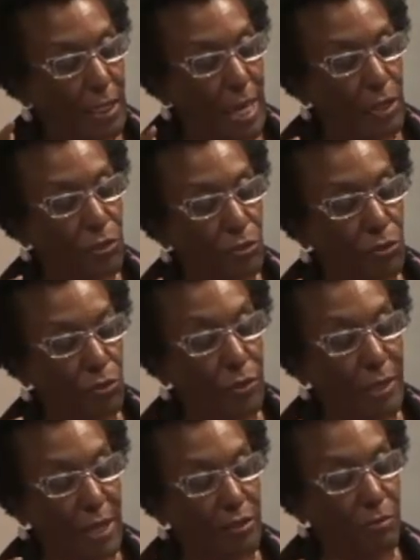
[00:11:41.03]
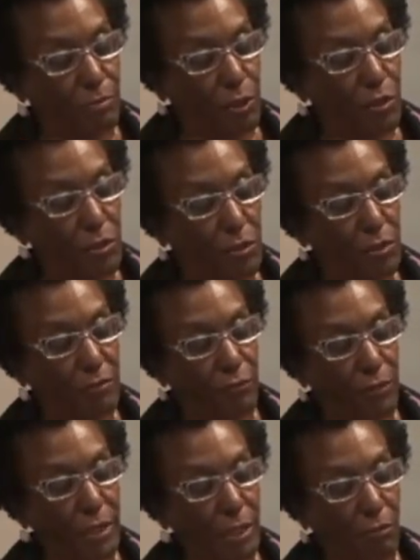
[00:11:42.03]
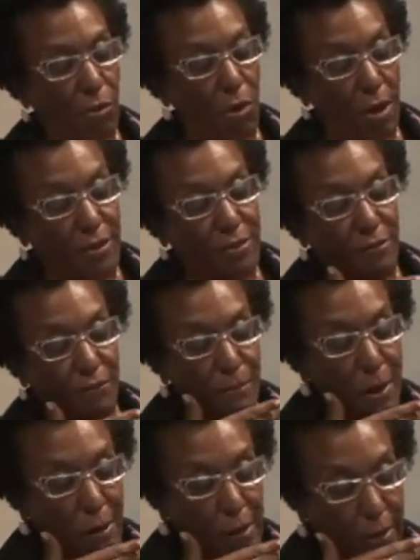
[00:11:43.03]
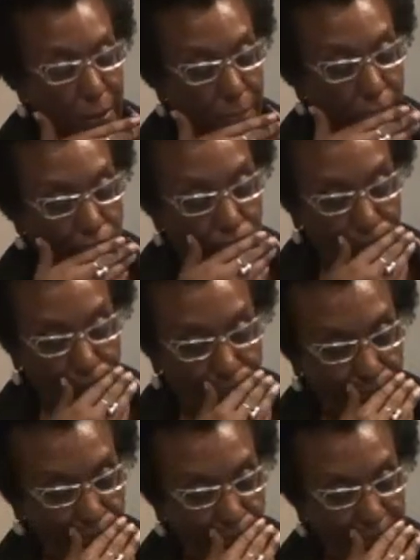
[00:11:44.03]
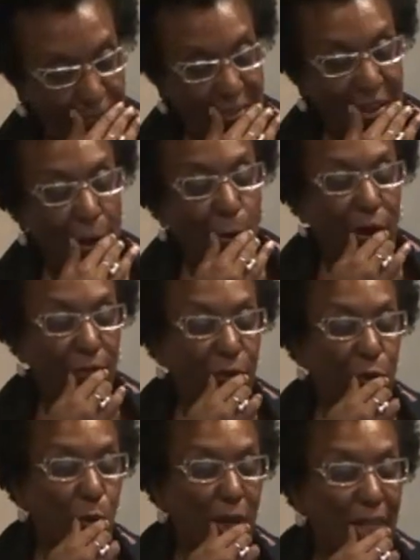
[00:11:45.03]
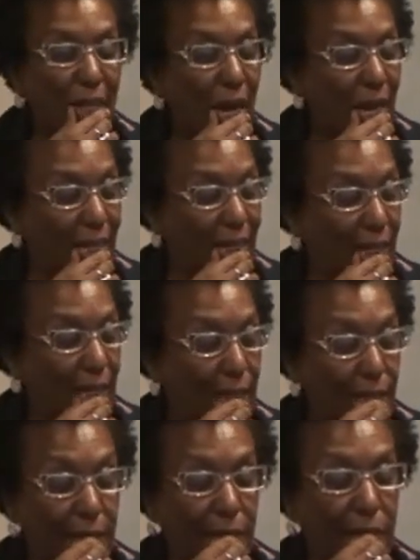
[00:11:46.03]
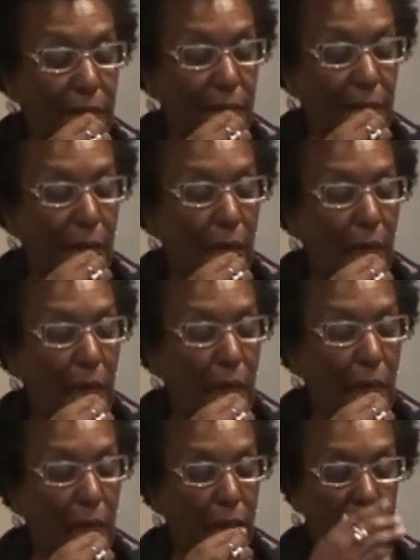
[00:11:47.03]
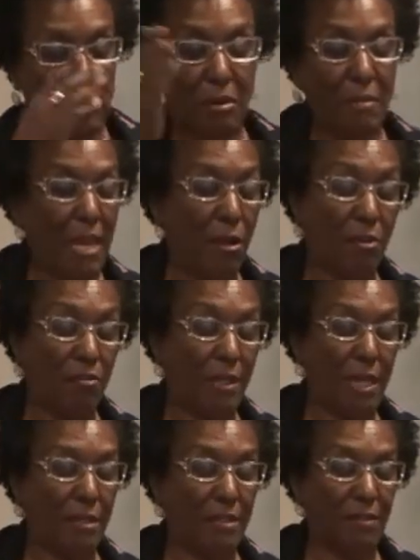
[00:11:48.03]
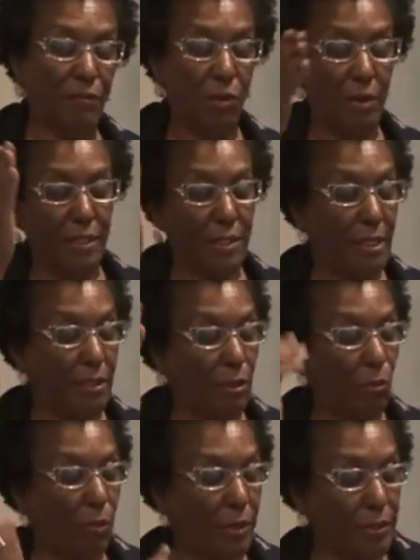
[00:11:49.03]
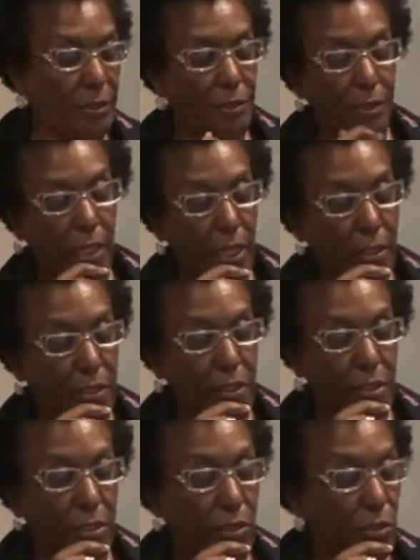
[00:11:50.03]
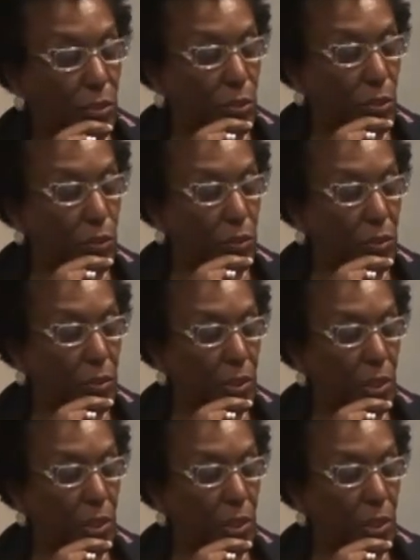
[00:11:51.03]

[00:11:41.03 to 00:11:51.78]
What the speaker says: National Juried Exhibitions for Negro Artists of America, where for 29 years, some 887 artists sent their works to this institution.